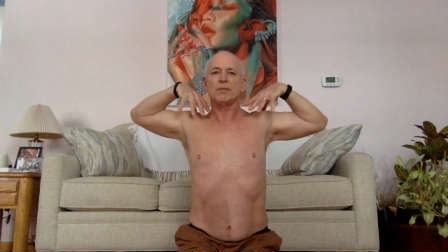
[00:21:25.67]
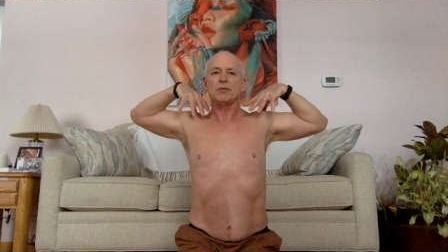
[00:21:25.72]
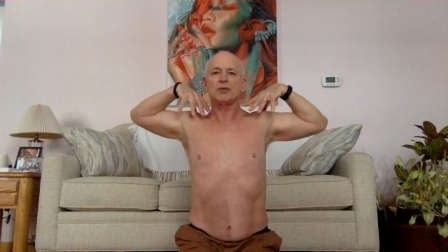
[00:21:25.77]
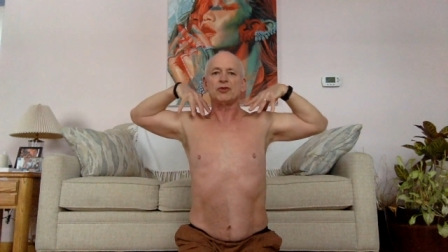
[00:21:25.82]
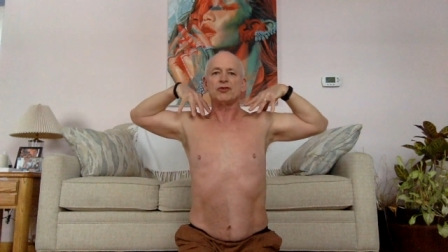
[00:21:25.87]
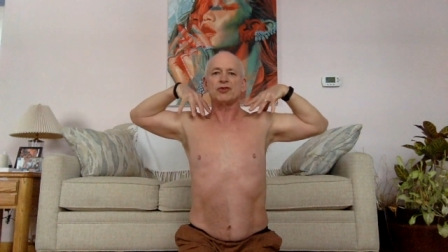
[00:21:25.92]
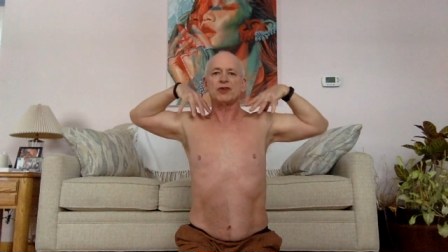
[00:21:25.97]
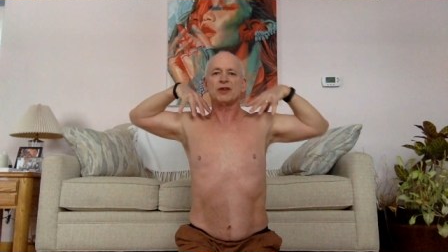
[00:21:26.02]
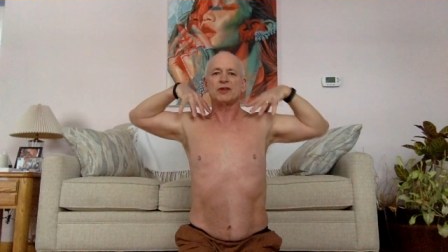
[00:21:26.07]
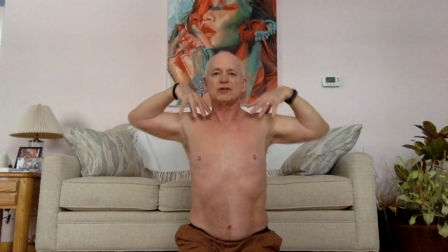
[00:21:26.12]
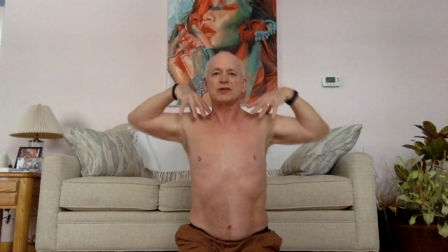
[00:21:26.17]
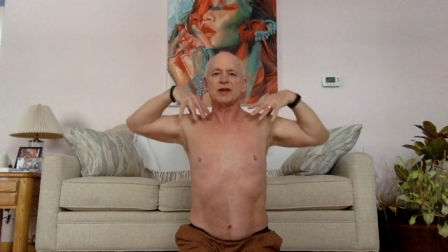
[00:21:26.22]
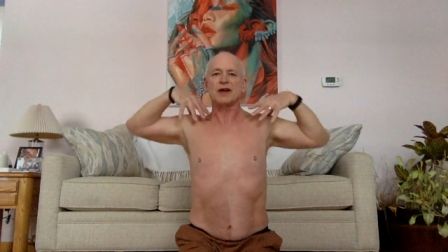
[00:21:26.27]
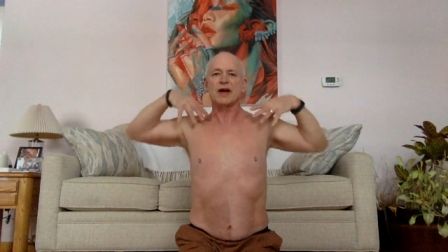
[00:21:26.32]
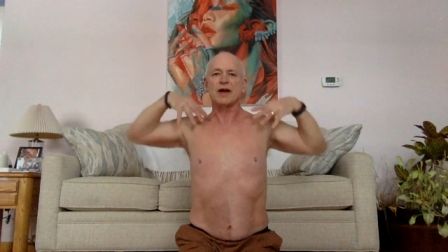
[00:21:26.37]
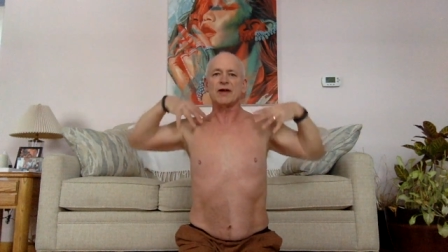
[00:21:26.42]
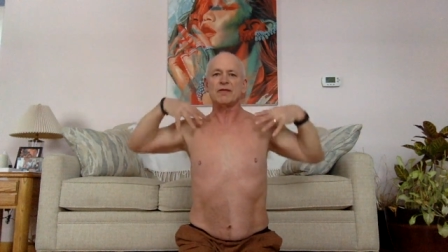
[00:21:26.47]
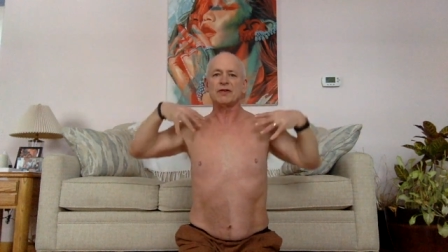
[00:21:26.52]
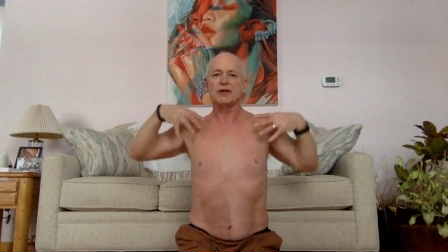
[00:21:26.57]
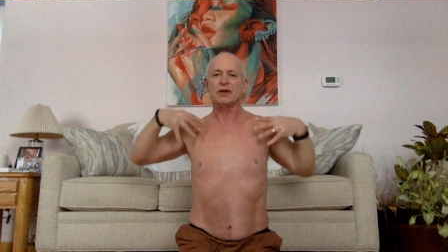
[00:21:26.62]
the chest
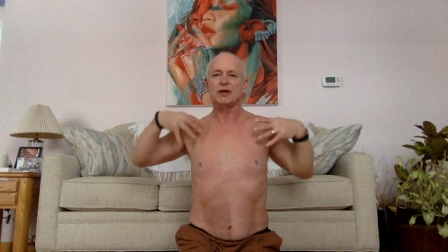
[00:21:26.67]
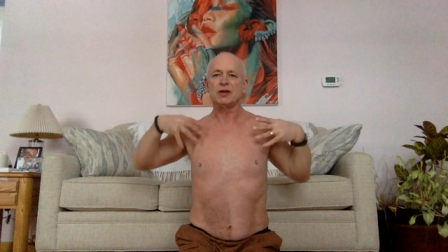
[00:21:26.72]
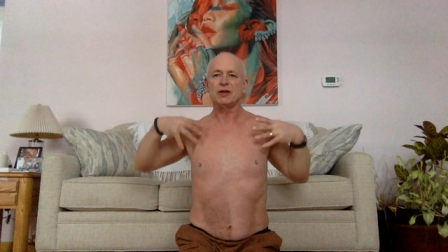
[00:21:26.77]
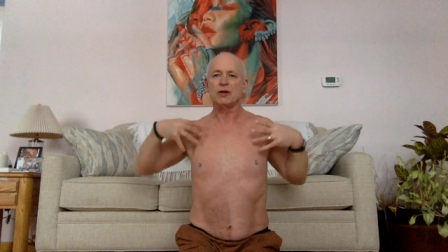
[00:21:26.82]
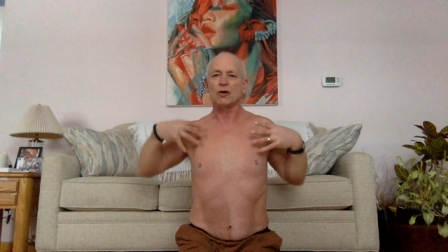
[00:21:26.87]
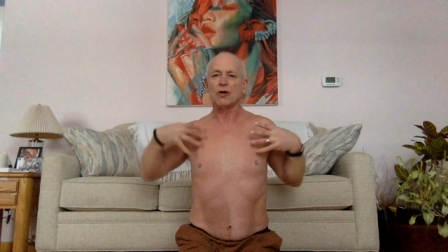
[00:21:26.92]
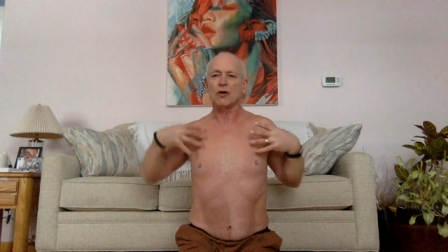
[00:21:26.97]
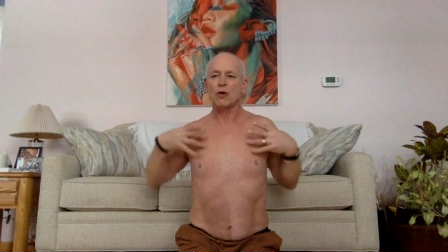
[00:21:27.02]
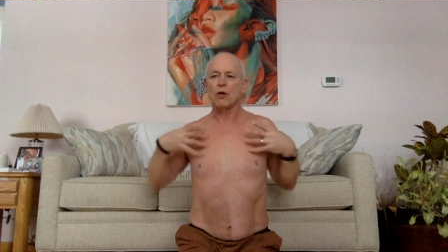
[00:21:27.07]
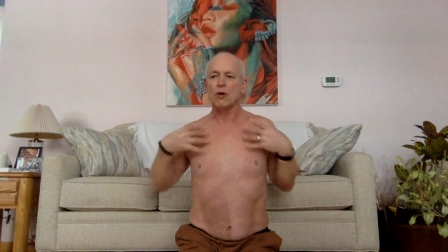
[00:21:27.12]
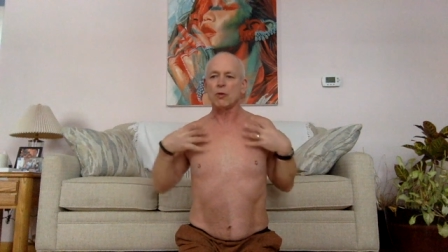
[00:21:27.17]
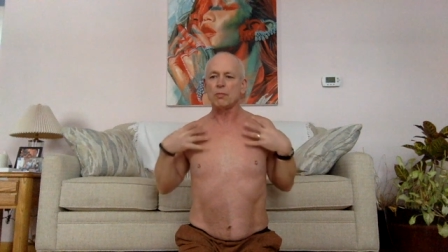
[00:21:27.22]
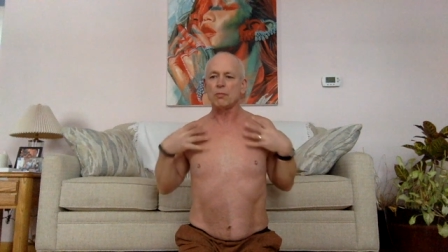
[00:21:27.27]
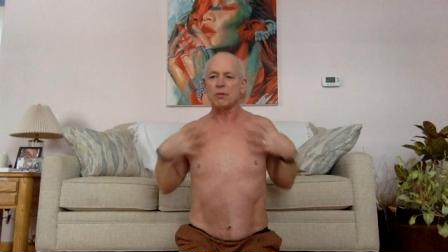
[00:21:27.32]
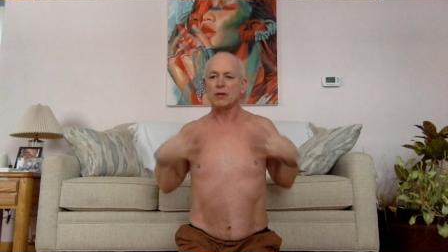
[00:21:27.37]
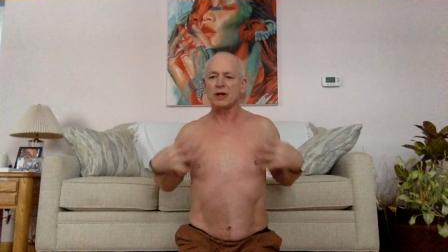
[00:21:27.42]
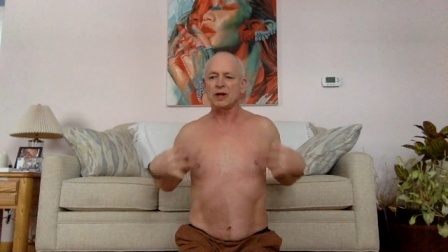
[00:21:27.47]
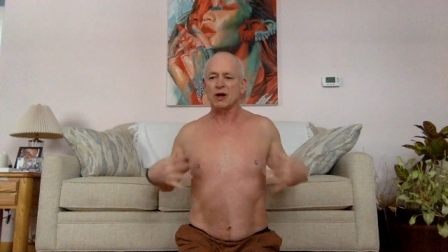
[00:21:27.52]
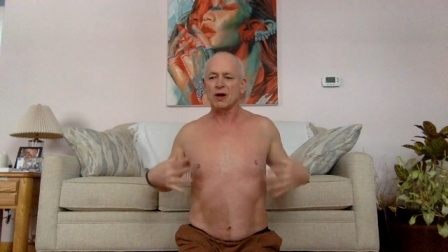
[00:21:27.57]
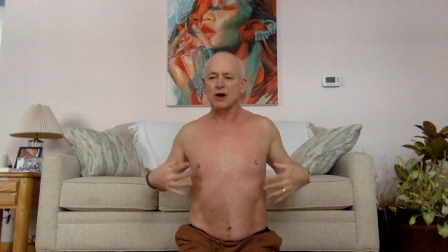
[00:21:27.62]
cavity,
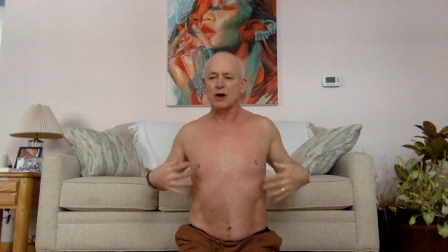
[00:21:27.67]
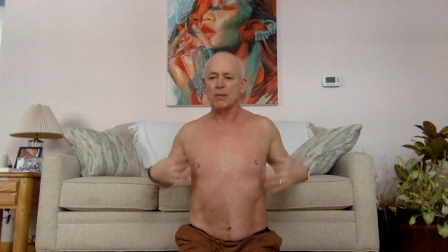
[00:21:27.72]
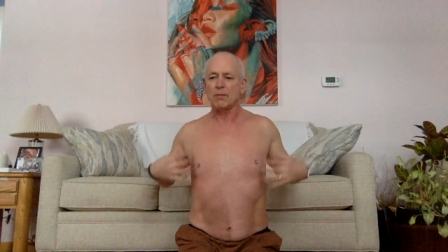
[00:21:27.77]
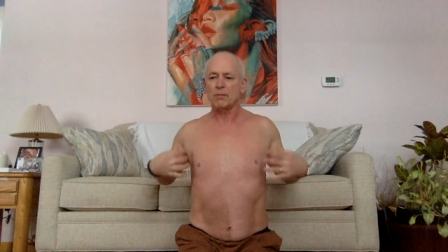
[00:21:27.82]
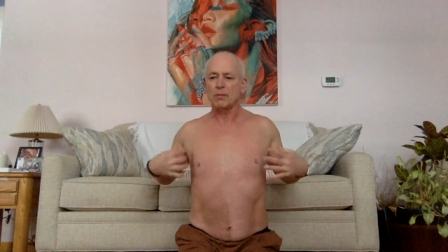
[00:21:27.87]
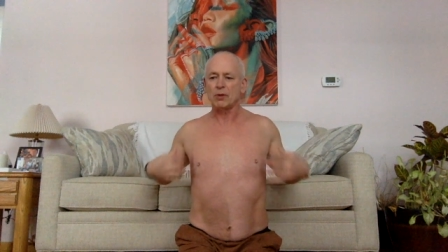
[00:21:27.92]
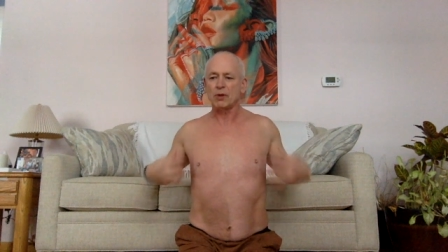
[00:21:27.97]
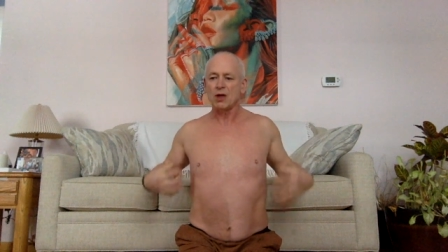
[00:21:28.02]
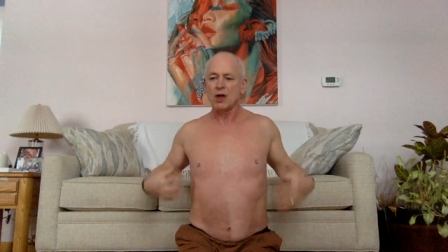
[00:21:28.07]
opening up